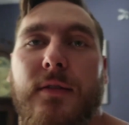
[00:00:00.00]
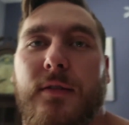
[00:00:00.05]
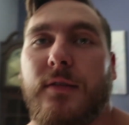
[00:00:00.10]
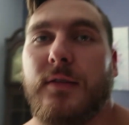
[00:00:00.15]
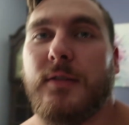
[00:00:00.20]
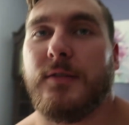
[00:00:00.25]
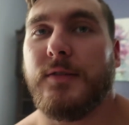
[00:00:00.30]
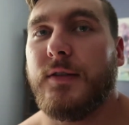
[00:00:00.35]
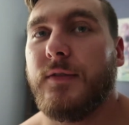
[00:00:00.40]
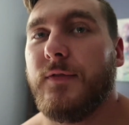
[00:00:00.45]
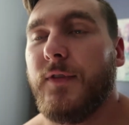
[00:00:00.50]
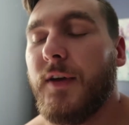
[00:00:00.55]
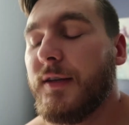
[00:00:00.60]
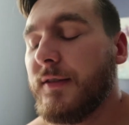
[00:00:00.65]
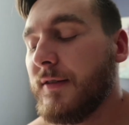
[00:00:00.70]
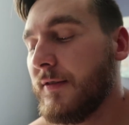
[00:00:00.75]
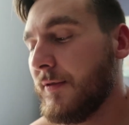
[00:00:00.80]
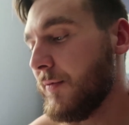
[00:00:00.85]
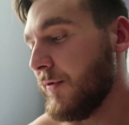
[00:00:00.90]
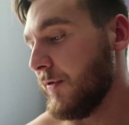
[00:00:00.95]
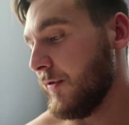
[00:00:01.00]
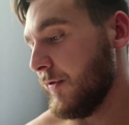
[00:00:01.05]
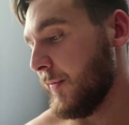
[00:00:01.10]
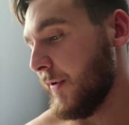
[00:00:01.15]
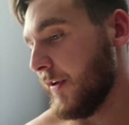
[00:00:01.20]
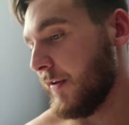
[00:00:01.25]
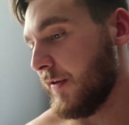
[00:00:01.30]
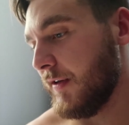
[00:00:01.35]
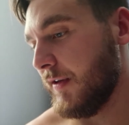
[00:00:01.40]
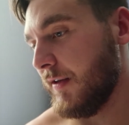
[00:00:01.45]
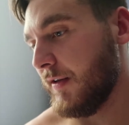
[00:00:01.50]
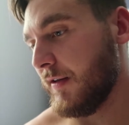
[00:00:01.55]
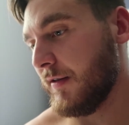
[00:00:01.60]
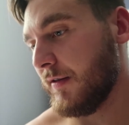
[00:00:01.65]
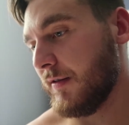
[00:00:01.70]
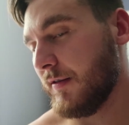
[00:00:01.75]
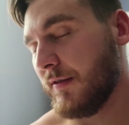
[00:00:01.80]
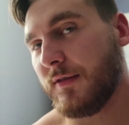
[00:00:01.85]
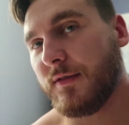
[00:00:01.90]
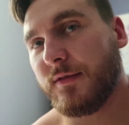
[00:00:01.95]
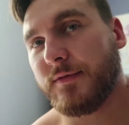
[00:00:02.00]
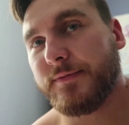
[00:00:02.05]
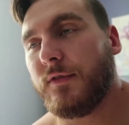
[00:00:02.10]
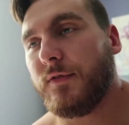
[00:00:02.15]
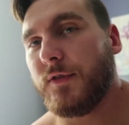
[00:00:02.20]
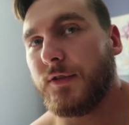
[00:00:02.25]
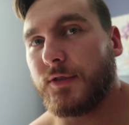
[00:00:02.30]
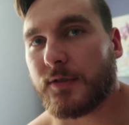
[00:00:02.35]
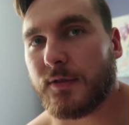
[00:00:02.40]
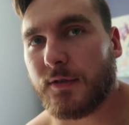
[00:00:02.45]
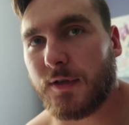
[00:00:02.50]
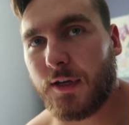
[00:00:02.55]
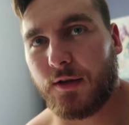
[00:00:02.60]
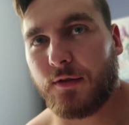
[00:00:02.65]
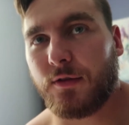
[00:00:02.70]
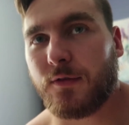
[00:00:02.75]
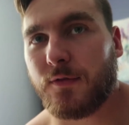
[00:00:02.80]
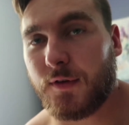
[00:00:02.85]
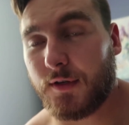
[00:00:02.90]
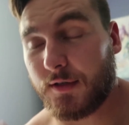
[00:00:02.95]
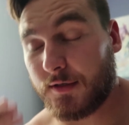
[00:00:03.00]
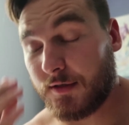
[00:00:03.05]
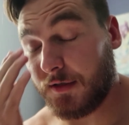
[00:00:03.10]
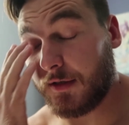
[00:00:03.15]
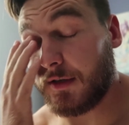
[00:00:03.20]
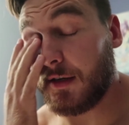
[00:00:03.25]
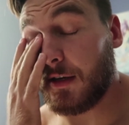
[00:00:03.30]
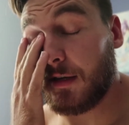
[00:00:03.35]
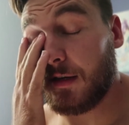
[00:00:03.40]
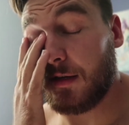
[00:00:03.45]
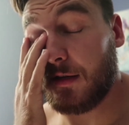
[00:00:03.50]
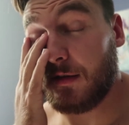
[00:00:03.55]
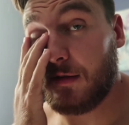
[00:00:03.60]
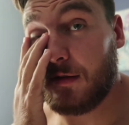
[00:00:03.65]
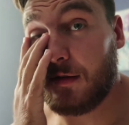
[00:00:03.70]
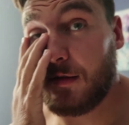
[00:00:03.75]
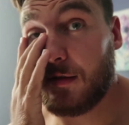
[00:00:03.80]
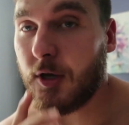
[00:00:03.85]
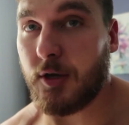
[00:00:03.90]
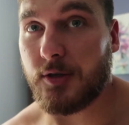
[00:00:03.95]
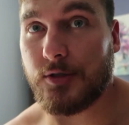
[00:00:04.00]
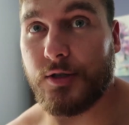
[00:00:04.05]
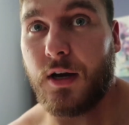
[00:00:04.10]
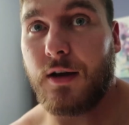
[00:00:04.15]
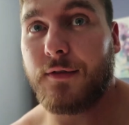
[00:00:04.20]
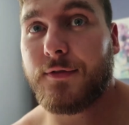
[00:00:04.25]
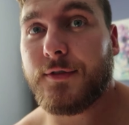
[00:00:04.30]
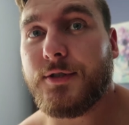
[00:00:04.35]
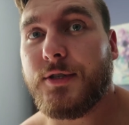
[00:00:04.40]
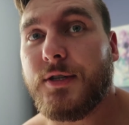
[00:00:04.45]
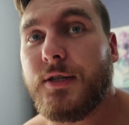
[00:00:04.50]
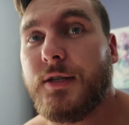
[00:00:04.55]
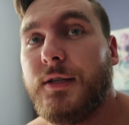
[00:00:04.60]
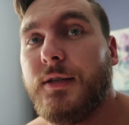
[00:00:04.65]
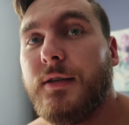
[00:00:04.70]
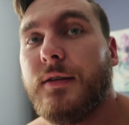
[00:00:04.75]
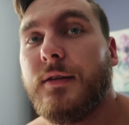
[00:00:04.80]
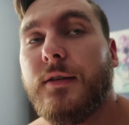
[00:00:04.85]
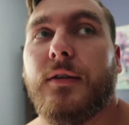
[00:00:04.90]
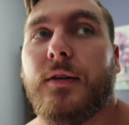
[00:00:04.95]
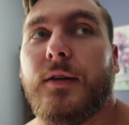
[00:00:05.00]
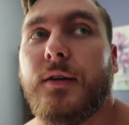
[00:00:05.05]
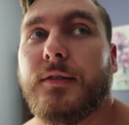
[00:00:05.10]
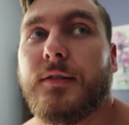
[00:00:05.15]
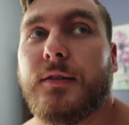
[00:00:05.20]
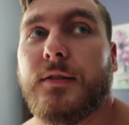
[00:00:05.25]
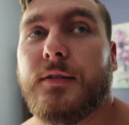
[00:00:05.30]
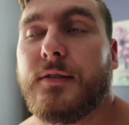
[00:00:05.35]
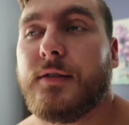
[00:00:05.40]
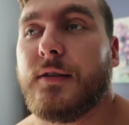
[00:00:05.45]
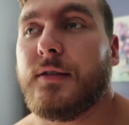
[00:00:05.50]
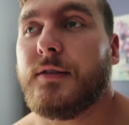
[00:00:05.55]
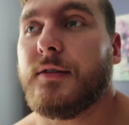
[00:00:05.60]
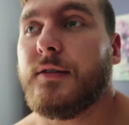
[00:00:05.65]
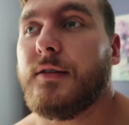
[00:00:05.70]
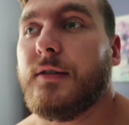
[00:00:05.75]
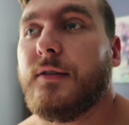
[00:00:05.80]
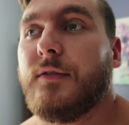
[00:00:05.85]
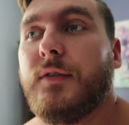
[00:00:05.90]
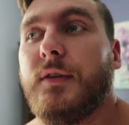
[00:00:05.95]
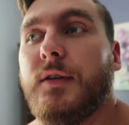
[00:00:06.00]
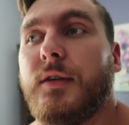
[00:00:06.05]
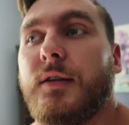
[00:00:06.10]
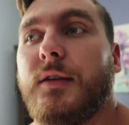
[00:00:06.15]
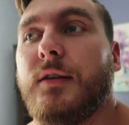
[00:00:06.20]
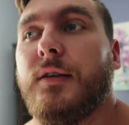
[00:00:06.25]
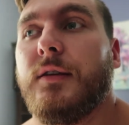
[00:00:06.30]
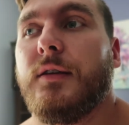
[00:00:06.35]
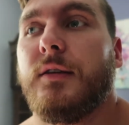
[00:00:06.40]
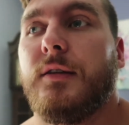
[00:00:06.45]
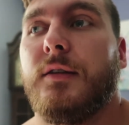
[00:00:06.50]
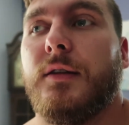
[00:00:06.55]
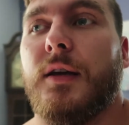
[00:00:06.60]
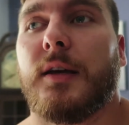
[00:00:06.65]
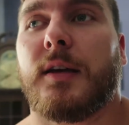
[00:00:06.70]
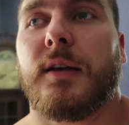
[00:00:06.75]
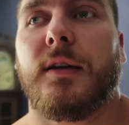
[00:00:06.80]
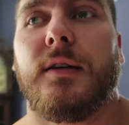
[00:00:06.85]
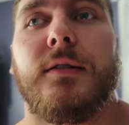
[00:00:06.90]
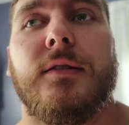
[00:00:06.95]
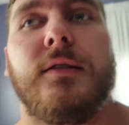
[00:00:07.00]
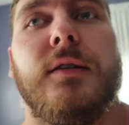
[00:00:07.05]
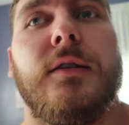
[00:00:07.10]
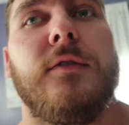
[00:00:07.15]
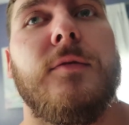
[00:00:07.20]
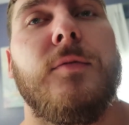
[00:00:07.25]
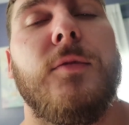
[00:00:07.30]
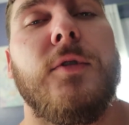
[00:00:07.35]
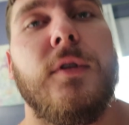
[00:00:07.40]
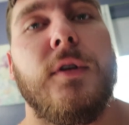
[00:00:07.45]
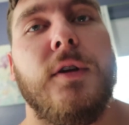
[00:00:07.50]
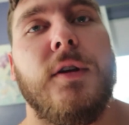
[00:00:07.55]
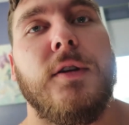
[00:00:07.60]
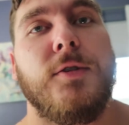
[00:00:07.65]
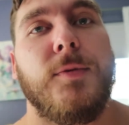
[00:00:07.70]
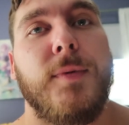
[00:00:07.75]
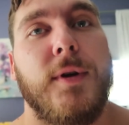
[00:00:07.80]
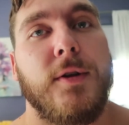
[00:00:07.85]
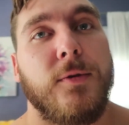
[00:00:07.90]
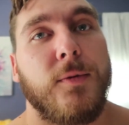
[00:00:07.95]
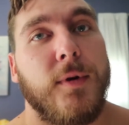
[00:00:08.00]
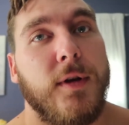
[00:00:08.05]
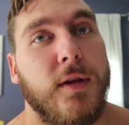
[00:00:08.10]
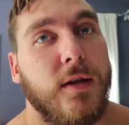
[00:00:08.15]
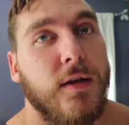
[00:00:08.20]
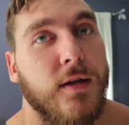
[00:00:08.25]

This fast is more about the physical health effects, the gut health, autophagy, insulin sensitivity, that kind of stuff, more than it is about the weight